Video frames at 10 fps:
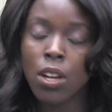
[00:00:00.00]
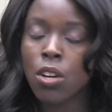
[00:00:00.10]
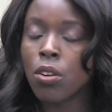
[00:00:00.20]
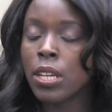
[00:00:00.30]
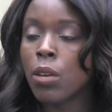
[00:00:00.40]

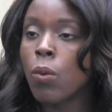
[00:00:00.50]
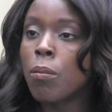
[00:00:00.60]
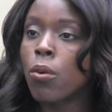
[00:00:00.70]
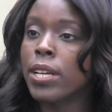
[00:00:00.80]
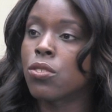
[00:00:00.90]
Currently,
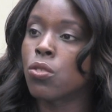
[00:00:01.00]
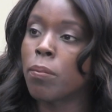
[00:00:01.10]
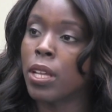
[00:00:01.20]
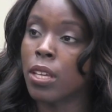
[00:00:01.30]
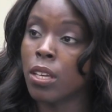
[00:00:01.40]
1.2
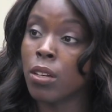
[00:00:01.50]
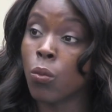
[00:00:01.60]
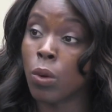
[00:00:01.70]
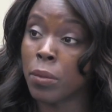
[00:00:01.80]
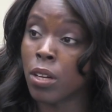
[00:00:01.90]

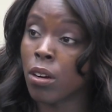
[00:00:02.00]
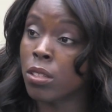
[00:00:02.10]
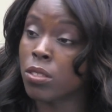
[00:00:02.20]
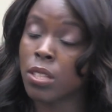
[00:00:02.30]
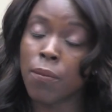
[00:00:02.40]
million women are
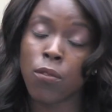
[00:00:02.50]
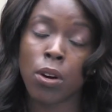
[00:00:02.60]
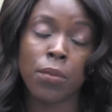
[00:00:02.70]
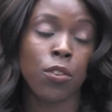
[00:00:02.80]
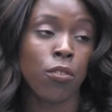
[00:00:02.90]
under some
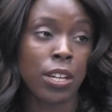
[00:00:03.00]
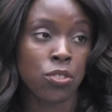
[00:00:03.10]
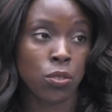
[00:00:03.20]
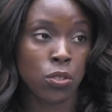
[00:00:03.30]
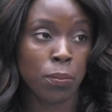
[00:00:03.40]
form of
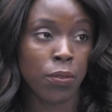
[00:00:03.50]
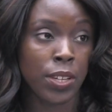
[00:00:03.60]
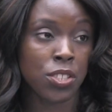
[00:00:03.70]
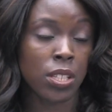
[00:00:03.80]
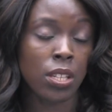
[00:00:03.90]
correctional
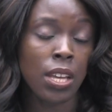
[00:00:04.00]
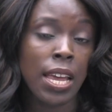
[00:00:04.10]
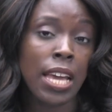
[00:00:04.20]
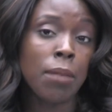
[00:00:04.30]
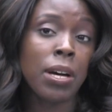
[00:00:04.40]
supervision,
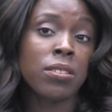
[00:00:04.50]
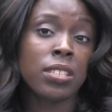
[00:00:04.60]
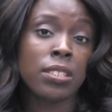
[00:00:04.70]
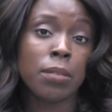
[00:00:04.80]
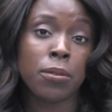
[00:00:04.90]
and about
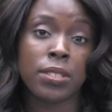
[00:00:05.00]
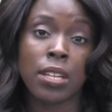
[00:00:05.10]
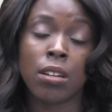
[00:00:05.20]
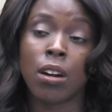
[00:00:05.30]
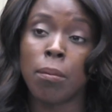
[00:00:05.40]

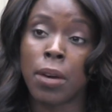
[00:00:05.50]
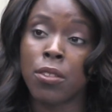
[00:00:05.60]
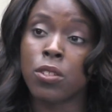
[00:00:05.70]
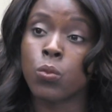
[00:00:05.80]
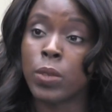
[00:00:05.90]
60% are
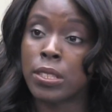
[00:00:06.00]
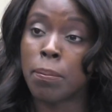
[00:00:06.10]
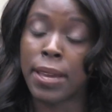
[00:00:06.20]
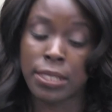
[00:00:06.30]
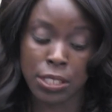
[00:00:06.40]
mothers with
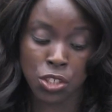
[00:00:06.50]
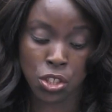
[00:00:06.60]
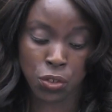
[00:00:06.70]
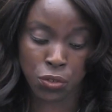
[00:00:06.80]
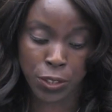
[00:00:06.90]
dependent
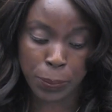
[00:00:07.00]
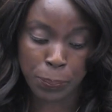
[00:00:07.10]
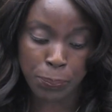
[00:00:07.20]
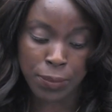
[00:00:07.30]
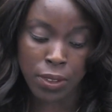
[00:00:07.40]
children.